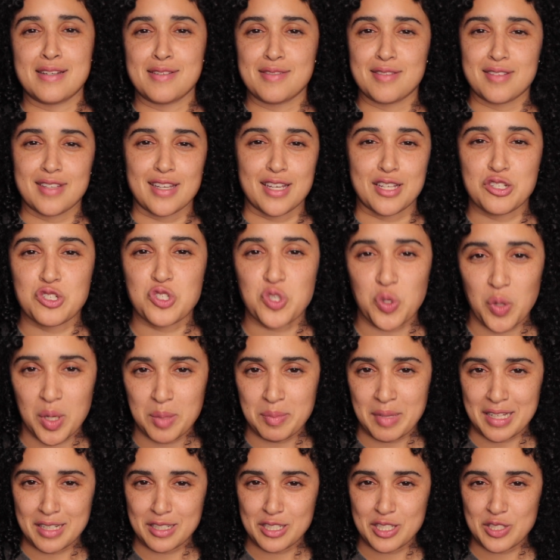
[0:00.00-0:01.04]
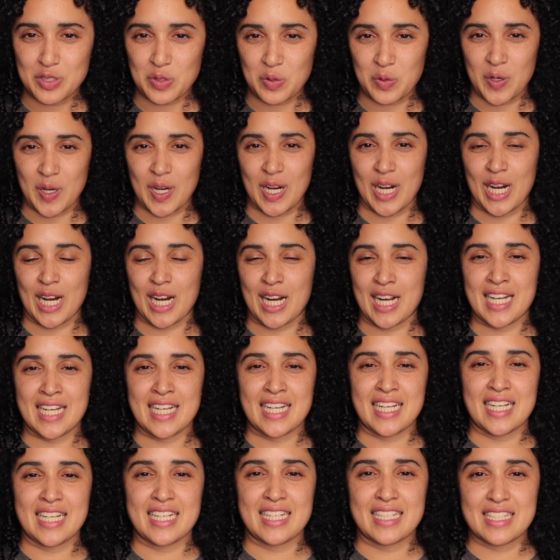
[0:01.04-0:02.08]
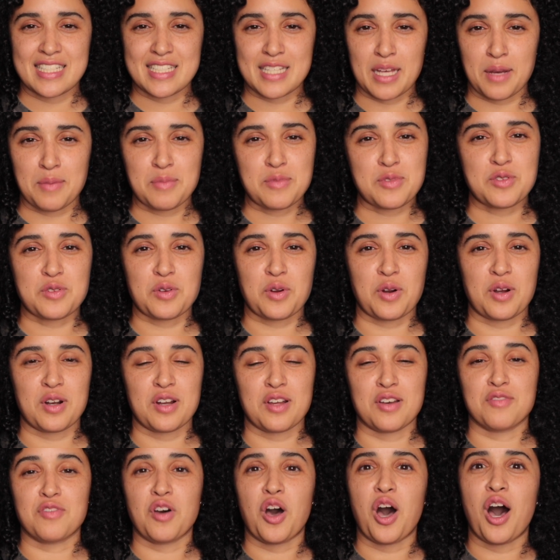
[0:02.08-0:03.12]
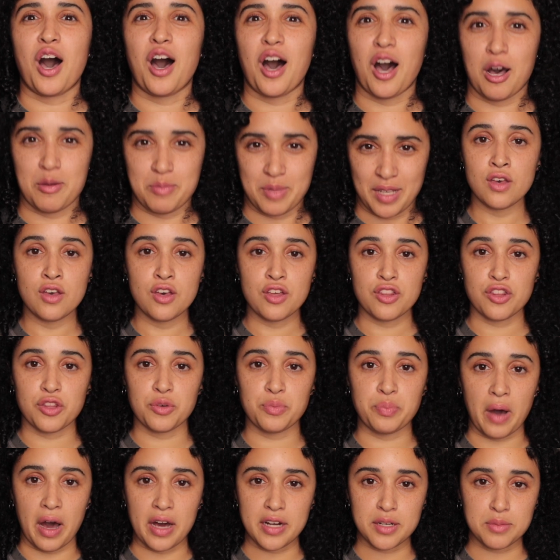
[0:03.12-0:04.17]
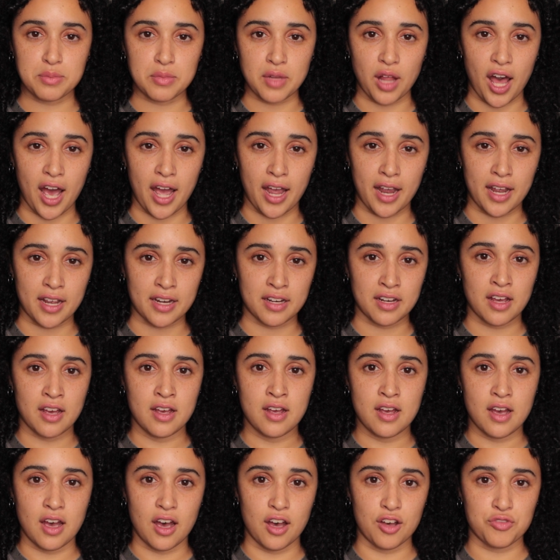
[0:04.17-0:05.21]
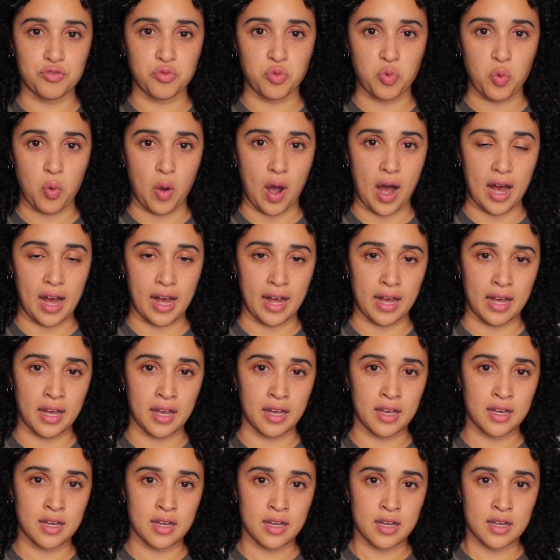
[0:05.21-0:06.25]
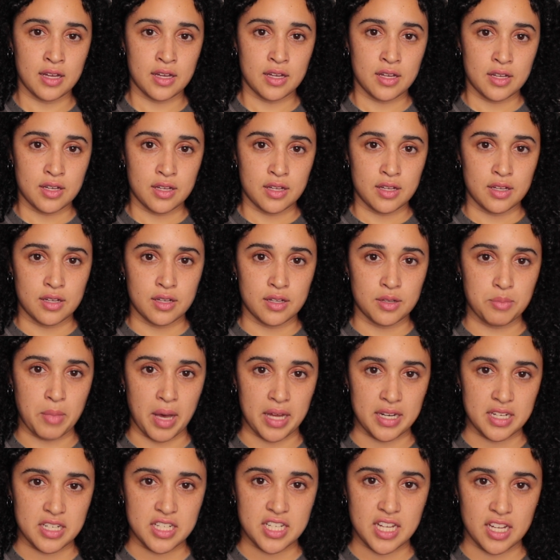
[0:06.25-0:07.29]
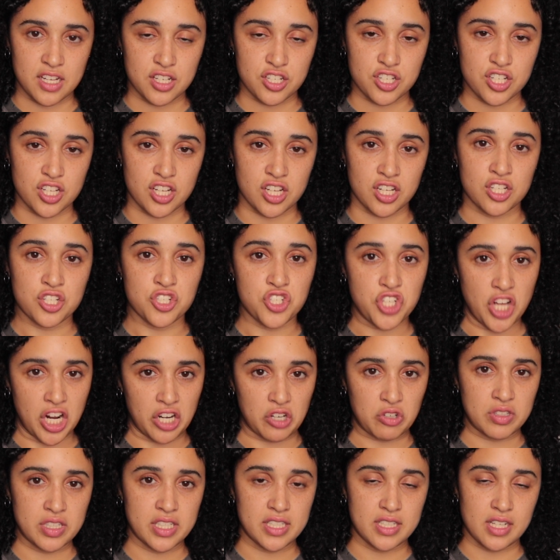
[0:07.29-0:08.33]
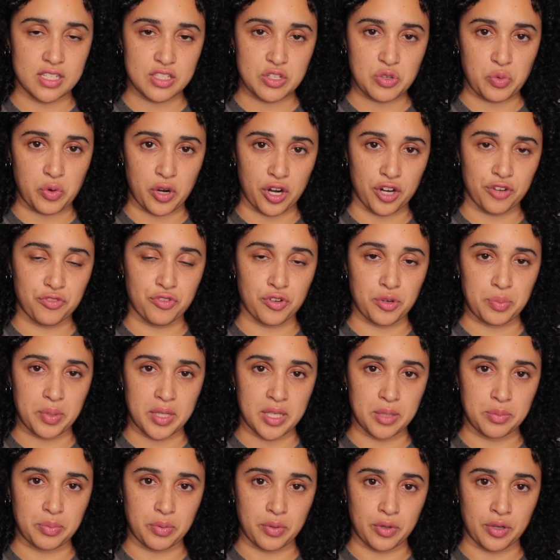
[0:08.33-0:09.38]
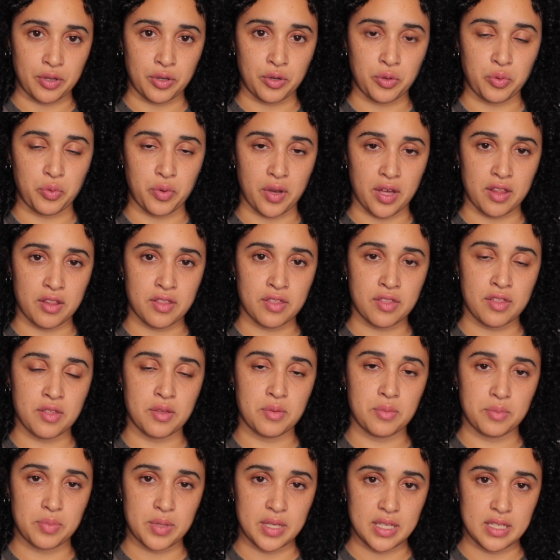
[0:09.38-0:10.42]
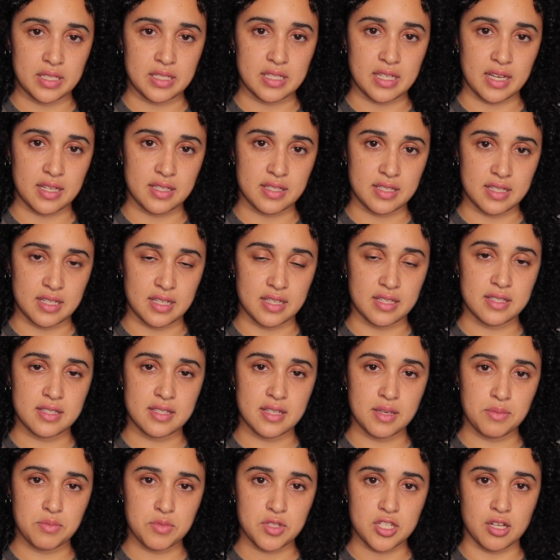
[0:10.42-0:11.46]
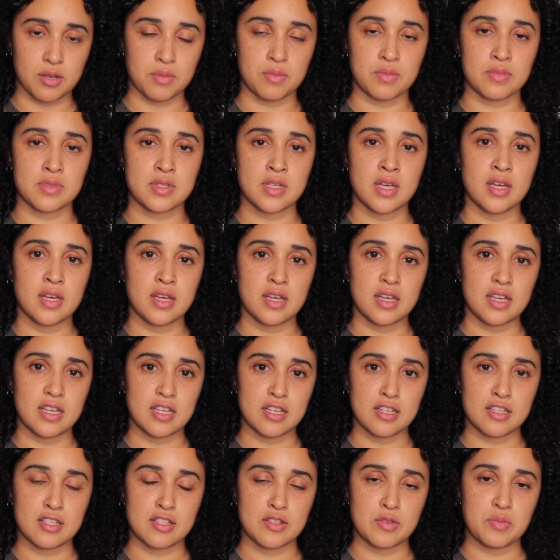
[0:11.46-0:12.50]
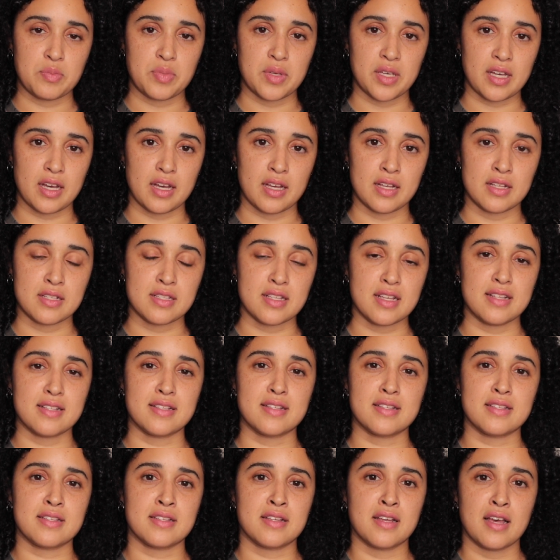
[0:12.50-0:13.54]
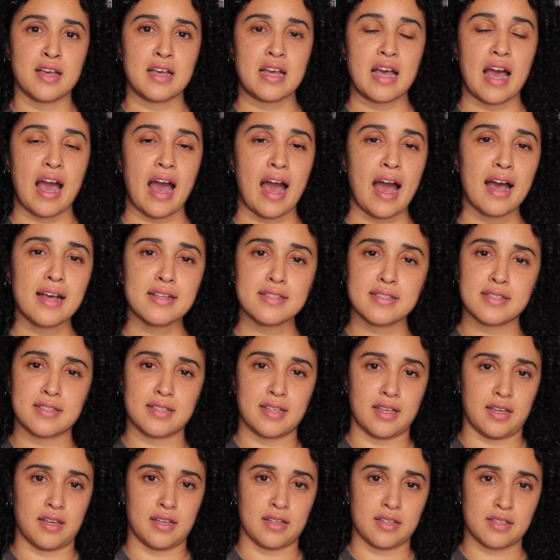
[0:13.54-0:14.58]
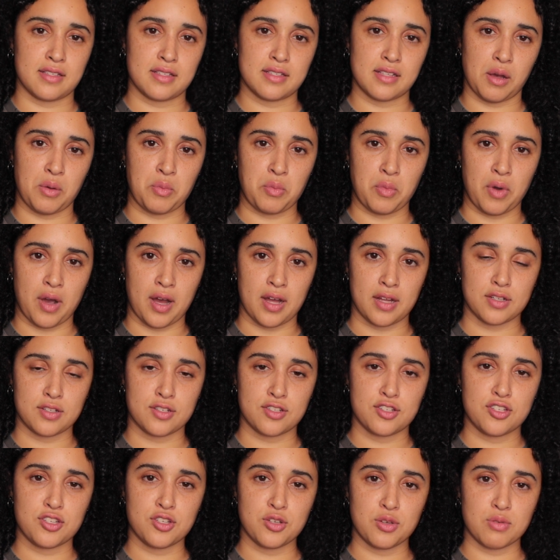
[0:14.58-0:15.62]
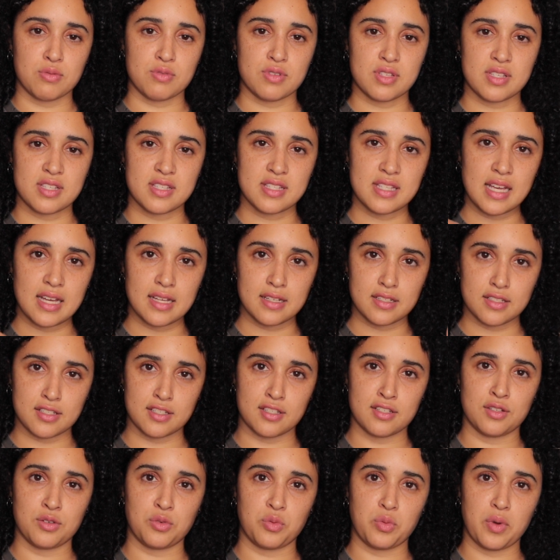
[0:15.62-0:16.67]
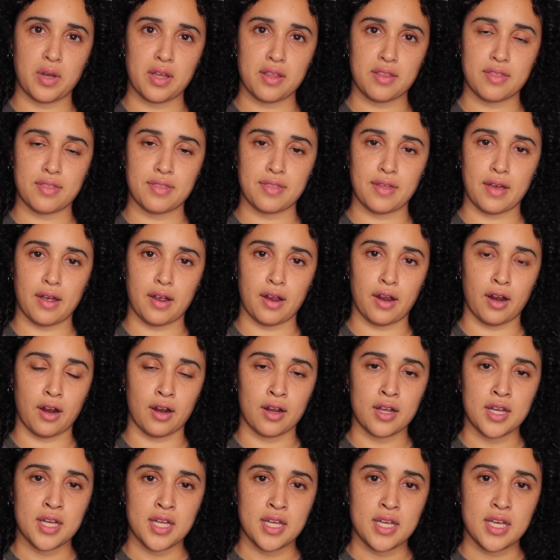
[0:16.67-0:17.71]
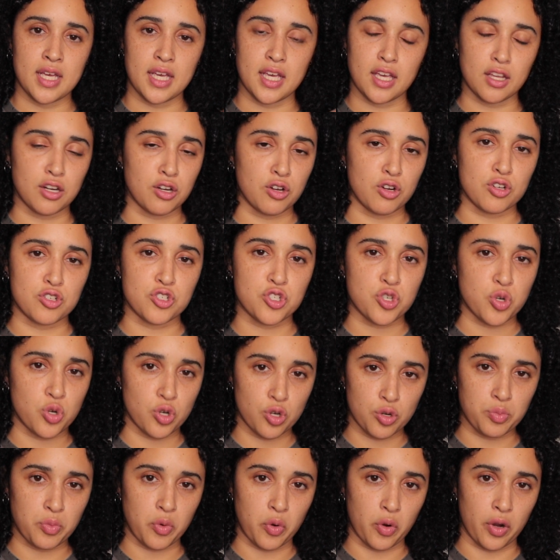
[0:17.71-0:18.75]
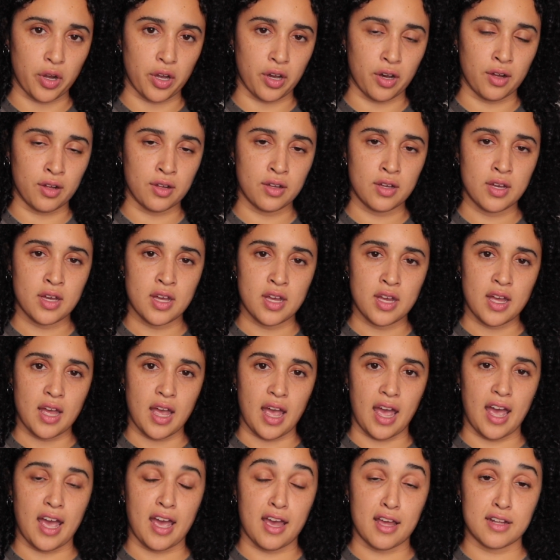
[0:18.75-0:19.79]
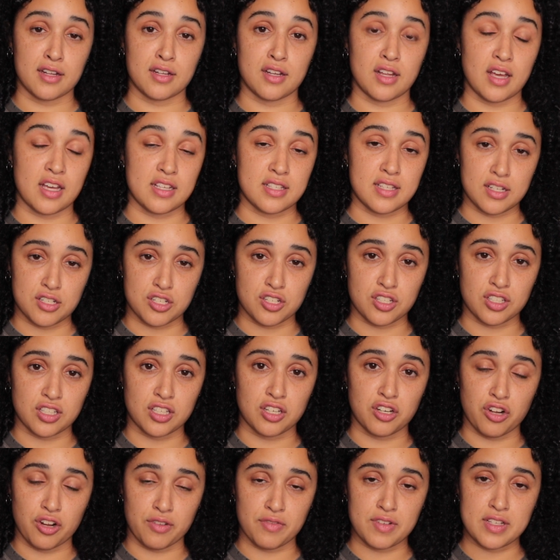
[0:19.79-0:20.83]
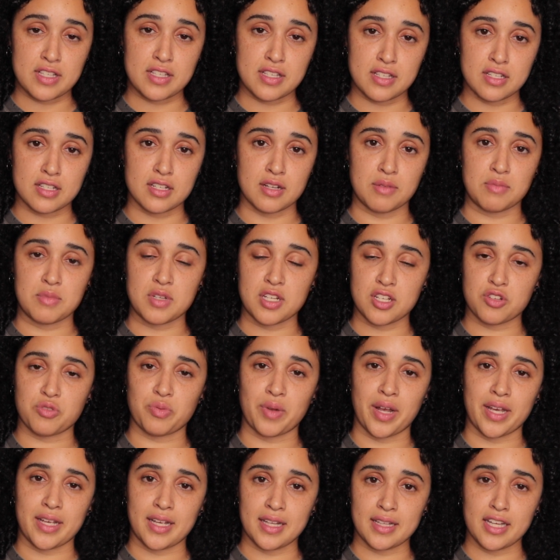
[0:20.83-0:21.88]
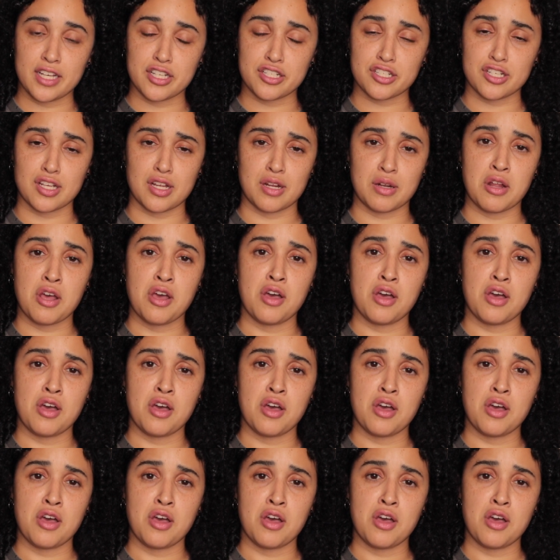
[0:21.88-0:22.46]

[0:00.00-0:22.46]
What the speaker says: enjoyment or some sort of hobby. The bottom line of why meditation generally doesn't work for people with PTSD symptoms is because it's asking someone to sit with their inner turmoil and essentially nervous system dysregulation